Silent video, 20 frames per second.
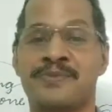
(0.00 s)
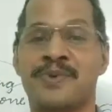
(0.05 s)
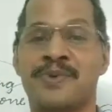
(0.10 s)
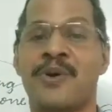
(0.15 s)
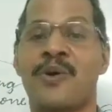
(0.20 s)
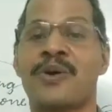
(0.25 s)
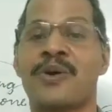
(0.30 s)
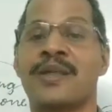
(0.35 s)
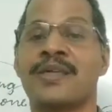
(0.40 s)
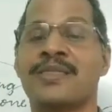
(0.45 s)

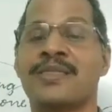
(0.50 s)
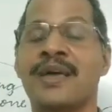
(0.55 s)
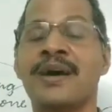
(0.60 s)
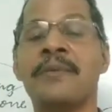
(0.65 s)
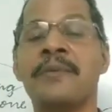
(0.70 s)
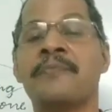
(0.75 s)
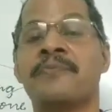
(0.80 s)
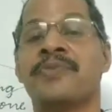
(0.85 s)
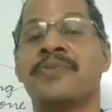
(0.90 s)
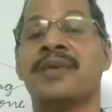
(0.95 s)
holding
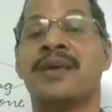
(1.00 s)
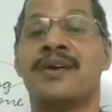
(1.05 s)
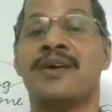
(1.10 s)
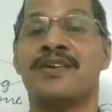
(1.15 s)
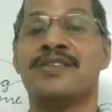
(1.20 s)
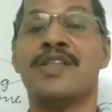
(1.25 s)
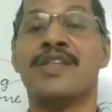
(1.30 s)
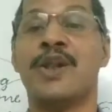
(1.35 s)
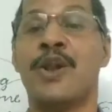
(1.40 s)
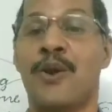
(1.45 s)

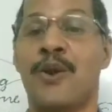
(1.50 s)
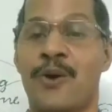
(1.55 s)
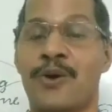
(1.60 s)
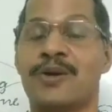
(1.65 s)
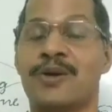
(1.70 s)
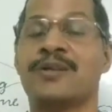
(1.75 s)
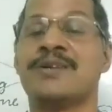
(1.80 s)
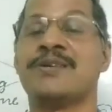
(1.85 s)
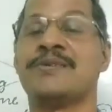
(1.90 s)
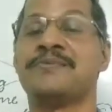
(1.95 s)
the
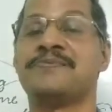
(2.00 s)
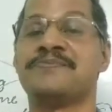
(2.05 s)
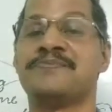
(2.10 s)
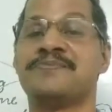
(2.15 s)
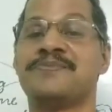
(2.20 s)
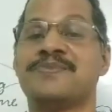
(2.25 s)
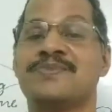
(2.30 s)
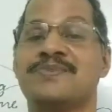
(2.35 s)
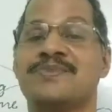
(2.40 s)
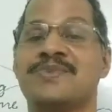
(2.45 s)
log.
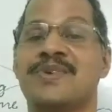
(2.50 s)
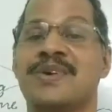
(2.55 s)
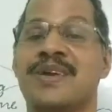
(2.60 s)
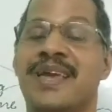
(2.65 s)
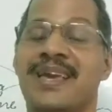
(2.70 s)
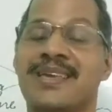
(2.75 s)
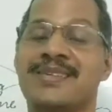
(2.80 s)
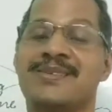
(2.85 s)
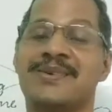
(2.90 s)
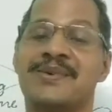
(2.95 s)

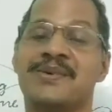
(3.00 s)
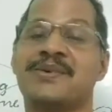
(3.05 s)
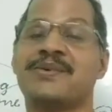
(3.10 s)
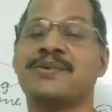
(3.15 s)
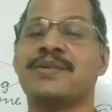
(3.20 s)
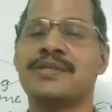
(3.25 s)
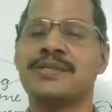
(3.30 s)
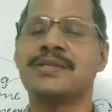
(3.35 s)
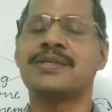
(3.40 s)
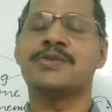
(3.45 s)
Okay, so
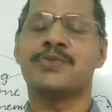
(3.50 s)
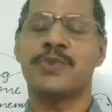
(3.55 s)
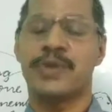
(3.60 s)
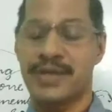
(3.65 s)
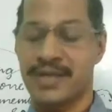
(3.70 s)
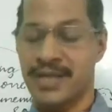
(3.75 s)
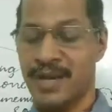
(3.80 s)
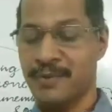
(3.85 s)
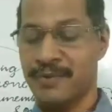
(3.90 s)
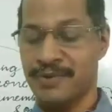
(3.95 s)
this is
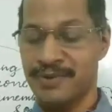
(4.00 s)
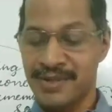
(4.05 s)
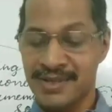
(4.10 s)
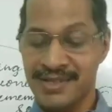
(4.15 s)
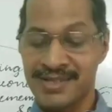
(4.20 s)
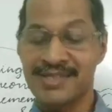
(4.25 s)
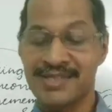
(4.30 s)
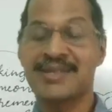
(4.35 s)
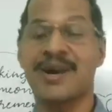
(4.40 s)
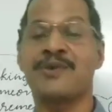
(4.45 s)
what happened.
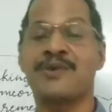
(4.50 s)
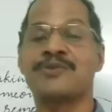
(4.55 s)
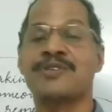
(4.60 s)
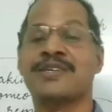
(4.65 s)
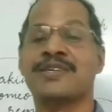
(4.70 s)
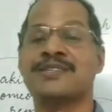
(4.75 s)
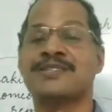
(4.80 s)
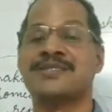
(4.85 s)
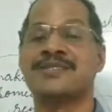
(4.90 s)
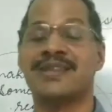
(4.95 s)
This is how
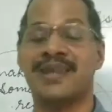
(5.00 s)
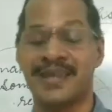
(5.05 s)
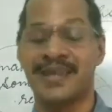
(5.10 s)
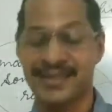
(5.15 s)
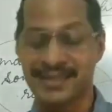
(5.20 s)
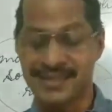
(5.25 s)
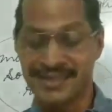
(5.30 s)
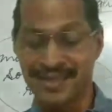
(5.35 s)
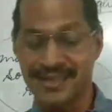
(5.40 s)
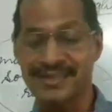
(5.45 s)
he
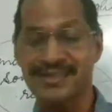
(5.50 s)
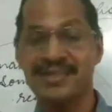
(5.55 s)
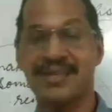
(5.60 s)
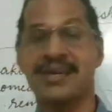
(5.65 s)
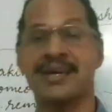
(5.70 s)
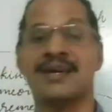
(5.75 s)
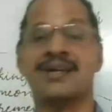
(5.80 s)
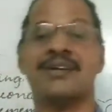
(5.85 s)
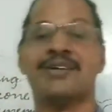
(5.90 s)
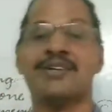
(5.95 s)
ends his
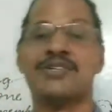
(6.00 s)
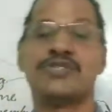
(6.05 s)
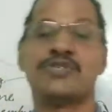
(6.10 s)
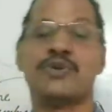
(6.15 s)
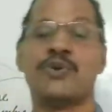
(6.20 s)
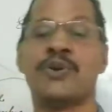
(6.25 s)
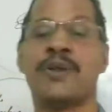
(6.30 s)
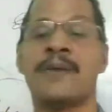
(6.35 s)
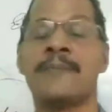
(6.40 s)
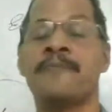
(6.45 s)

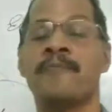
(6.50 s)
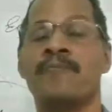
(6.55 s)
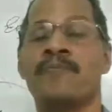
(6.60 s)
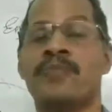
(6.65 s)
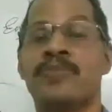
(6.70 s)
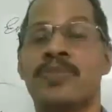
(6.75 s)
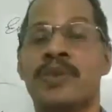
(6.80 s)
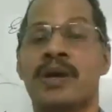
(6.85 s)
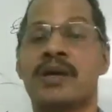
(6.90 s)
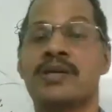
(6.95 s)
story.
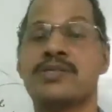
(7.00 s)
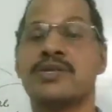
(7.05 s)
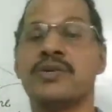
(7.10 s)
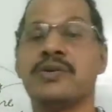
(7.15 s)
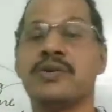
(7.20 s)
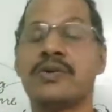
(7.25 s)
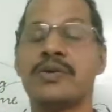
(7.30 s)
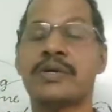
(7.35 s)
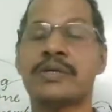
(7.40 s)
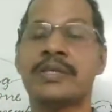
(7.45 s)

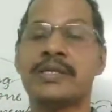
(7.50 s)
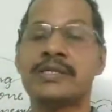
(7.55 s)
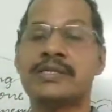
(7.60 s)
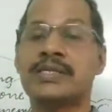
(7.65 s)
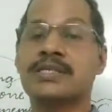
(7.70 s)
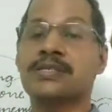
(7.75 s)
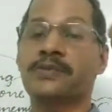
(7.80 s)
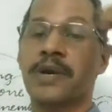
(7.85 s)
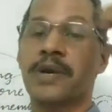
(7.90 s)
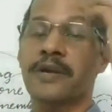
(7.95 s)
So this
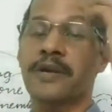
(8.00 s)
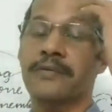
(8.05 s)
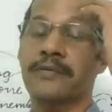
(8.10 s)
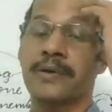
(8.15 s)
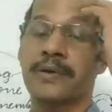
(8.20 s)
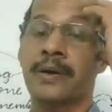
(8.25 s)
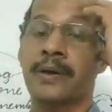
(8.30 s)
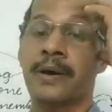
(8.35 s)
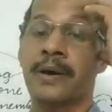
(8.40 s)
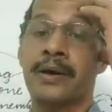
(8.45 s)
is one of
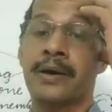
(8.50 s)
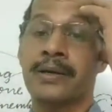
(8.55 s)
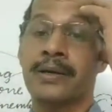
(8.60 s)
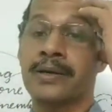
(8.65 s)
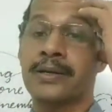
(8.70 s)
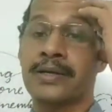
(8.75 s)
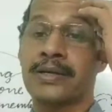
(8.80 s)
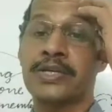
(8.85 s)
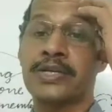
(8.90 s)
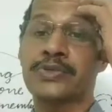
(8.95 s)

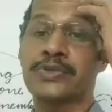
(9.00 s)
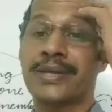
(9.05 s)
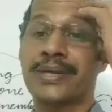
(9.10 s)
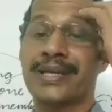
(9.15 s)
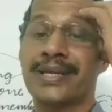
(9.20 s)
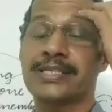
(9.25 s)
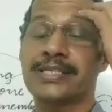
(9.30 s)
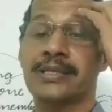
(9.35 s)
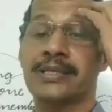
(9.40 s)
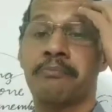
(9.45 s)

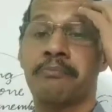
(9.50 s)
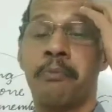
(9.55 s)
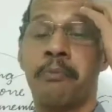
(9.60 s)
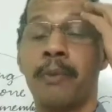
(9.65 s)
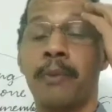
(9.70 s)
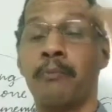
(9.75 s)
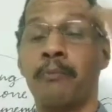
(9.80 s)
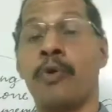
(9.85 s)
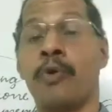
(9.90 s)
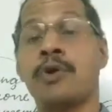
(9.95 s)
Iswaran's
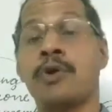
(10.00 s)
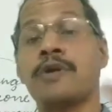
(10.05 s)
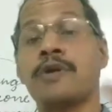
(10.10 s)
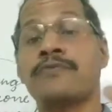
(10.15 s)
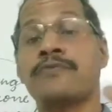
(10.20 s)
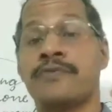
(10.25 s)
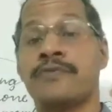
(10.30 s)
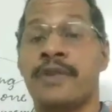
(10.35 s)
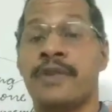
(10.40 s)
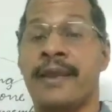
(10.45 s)
mode of
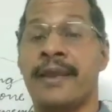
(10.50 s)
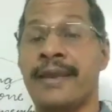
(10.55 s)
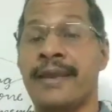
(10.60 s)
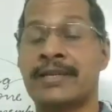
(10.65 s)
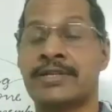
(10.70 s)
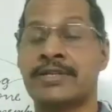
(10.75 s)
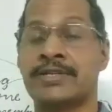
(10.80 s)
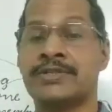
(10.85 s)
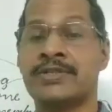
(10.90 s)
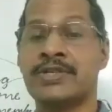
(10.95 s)

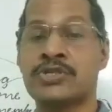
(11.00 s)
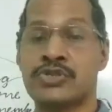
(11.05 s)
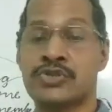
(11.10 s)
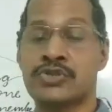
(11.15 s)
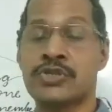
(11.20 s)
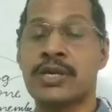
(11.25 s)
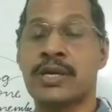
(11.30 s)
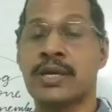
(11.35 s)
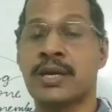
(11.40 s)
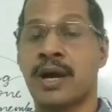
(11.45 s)
narration. Just
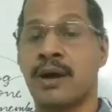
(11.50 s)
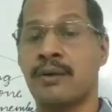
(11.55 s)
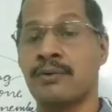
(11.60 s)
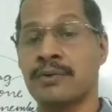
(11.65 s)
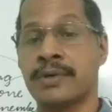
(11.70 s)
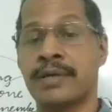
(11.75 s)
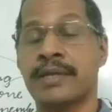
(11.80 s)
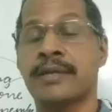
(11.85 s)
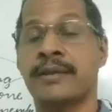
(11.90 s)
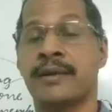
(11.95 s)
see how
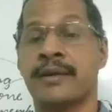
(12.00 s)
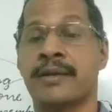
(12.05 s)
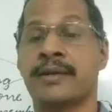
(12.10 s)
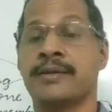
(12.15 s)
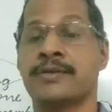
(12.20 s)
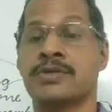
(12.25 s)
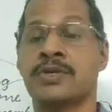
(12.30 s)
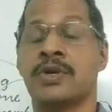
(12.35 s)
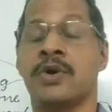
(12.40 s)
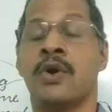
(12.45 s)
he
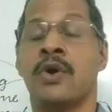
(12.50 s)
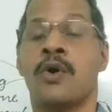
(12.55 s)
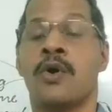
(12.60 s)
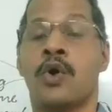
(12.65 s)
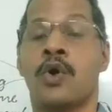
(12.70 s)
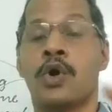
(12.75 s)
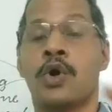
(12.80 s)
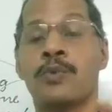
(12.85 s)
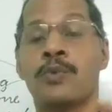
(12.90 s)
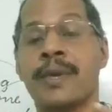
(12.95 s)
narrates.
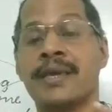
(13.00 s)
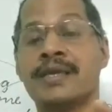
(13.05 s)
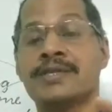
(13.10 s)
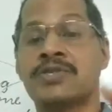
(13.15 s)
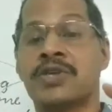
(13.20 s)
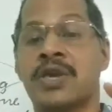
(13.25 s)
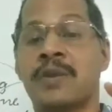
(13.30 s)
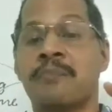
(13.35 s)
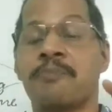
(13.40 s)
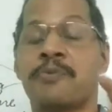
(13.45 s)

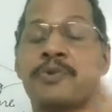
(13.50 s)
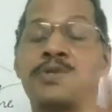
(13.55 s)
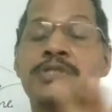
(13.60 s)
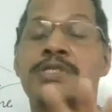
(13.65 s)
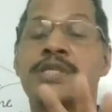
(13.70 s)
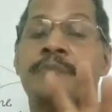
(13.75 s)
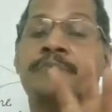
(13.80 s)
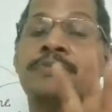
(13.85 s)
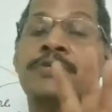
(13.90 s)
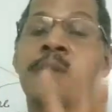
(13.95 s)
Always he puts
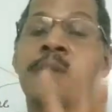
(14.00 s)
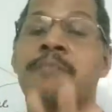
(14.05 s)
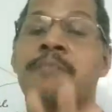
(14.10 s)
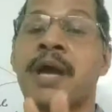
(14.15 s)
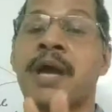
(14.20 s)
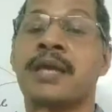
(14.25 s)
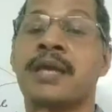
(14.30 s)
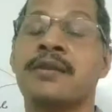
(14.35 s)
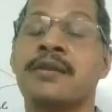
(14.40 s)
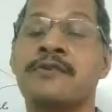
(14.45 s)
up some
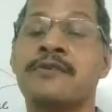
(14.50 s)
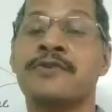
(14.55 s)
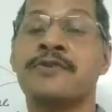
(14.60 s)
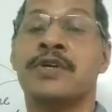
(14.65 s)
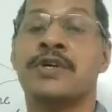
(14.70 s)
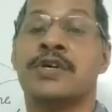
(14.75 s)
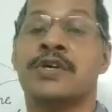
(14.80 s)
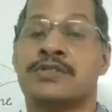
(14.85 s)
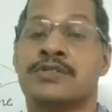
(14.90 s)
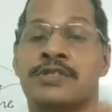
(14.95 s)
kind of
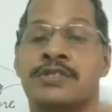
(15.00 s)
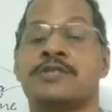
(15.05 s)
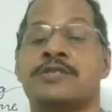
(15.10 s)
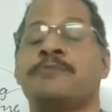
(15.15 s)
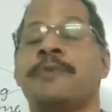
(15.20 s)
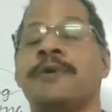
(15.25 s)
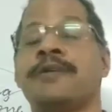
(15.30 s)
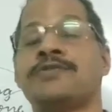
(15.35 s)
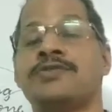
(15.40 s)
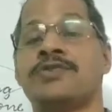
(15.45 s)

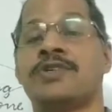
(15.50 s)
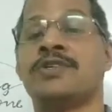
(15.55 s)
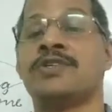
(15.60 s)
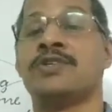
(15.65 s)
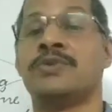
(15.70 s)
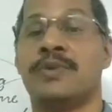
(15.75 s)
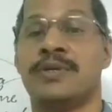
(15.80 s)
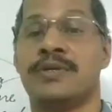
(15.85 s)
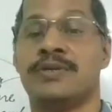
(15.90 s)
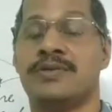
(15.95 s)
suspense
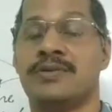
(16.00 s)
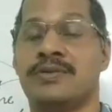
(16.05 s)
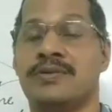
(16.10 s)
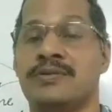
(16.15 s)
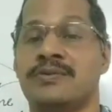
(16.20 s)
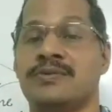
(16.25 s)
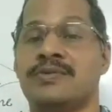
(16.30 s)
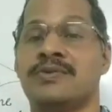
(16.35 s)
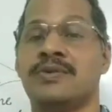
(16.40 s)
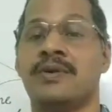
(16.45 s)
into it.
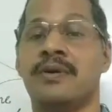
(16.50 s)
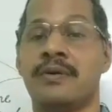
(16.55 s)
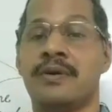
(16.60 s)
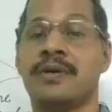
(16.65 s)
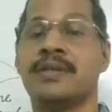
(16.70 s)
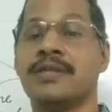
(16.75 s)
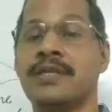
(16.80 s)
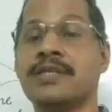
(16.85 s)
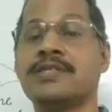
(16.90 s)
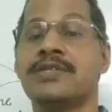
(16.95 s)
So
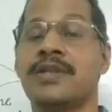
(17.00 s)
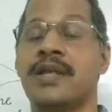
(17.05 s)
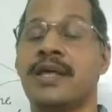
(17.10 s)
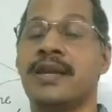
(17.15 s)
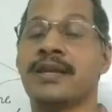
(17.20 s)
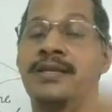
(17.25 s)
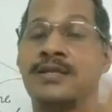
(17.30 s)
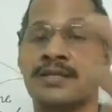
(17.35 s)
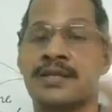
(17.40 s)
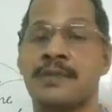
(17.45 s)
in this
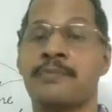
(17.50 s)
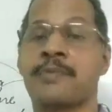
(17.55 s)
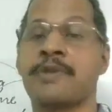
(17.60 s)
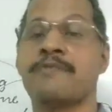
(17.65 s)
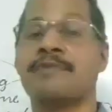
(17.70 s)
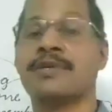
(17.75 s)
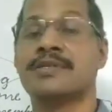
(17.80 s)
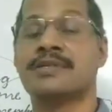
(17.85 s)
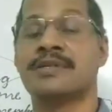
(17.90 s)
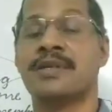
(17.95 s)
narration, the
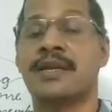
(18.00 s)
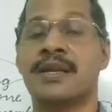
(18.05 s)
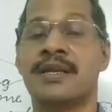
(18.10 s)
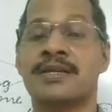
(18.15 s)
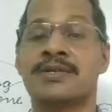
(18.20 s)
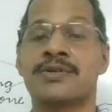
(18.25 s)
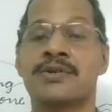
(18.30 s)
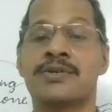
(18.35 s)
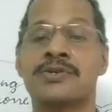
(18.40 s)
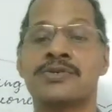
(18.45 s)
previous
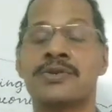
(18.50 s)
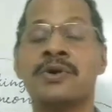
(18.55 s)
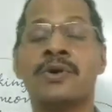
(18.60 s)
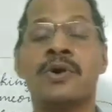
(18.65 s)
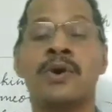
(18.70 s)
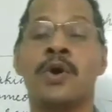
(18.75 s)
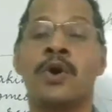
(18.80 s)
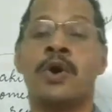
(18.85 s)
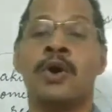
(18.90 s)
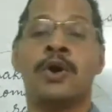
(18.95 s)
narration also,
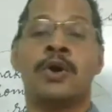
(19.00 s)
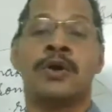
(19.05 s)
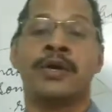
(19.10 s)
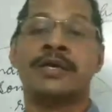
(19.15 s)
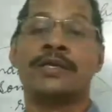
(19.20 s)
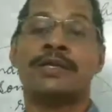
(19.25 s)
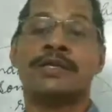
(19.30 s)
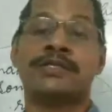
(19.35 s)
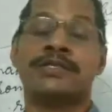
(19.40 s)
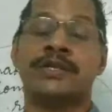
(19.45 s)

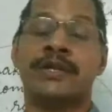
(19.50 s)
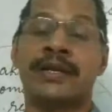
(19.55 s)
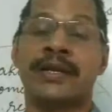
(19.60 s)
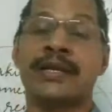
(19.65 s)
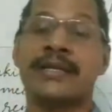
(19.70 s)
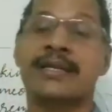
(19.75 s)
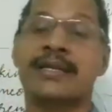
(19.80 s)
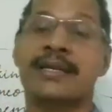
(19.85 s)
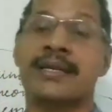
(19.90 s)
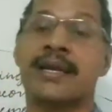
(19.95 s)
he just
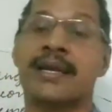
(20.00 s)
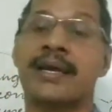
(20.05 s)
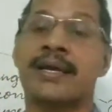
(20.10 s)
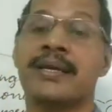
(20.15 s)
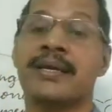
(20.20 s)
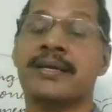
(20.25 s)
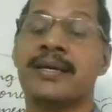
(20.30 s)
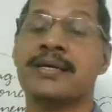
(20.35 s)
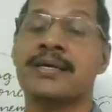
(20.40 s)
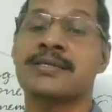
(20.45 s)
narrated
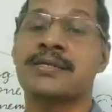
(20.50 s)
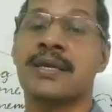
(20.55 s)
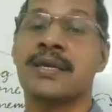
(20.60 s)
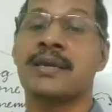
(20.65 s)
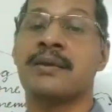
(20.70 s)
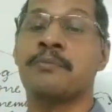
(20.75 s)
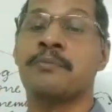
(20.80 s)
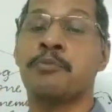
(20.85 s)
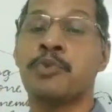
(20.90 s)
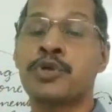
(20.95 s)
it as
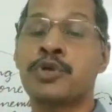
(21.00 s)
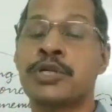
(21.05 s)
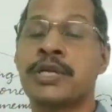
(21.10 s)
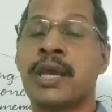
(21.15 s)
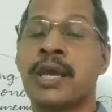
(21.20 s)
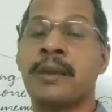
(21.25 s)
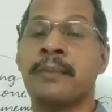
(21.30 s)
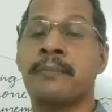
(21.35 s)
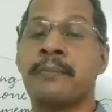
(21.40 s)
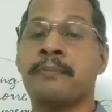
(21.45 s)
a
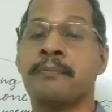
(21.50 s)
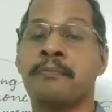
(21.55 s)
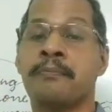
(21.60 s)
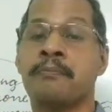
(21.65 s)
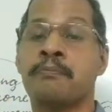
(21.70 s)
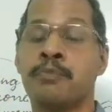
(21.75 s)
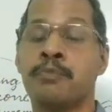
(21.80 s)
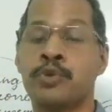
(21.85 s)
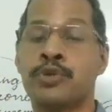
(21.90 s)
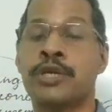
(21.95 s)
bushy
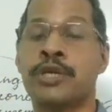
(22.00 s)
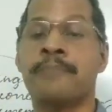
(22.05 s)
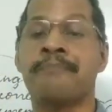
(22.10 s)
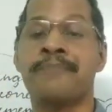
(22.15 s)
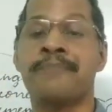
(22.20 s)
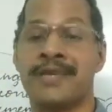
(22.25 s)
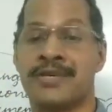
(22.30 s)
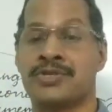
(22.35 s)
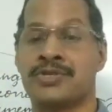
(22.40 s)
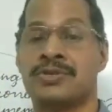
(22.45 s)

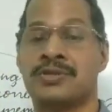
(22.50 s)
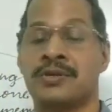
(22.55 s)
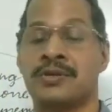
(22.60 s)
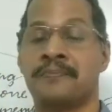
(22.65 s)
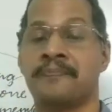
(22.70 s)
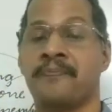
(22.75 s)
beast,